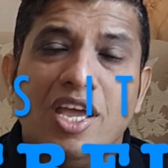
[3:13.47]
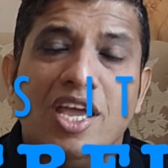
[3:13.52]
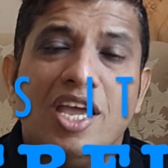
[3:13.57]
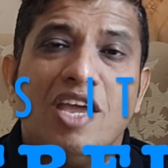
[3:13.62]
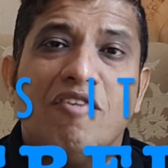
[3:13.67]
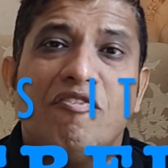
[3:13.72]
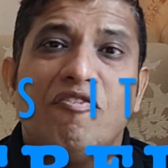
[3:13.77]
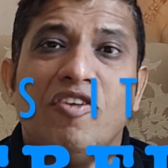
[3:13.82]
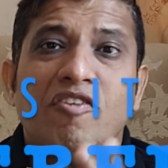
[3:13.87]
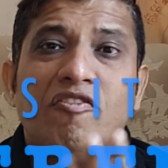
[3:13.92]

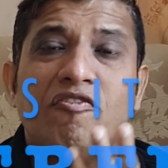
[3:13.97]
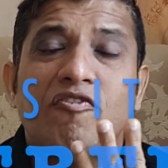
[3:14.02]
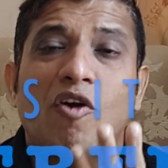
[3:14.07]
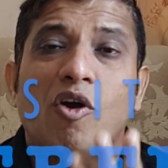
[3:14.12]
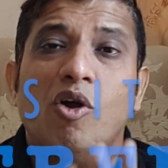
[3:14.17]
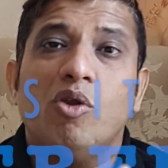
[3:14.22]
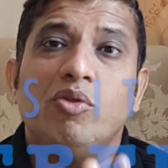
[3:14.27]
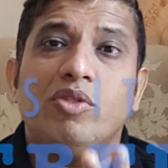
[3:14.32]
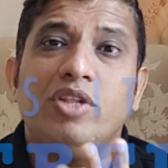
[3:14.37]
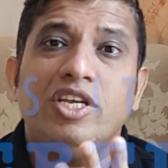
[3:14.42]
If we
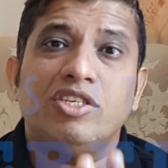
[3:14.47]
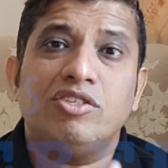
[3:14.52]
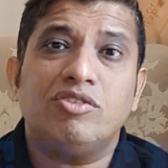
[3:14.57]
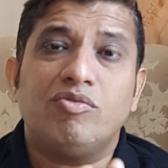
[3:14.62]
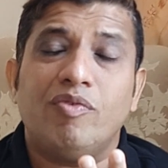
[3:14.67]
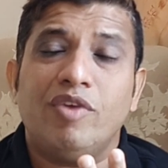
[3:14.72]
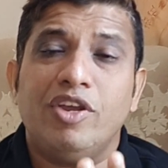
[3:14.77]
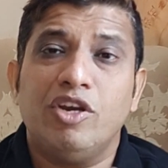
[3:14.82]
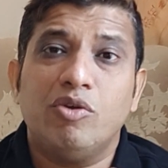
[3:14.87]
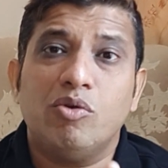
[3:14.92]
follow these
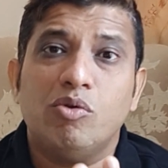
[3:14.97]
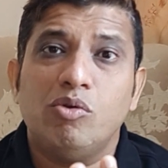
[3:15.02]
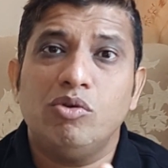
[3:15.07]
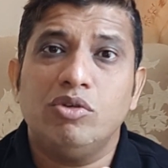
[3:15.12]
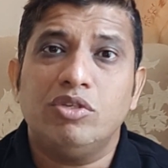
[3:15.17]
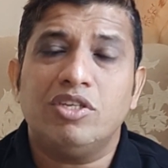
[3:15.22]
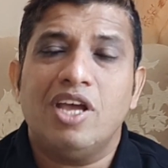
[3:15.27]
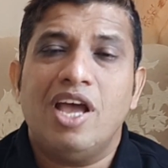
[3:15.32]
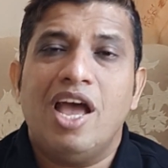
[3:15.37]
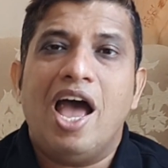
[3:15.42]
3 rules,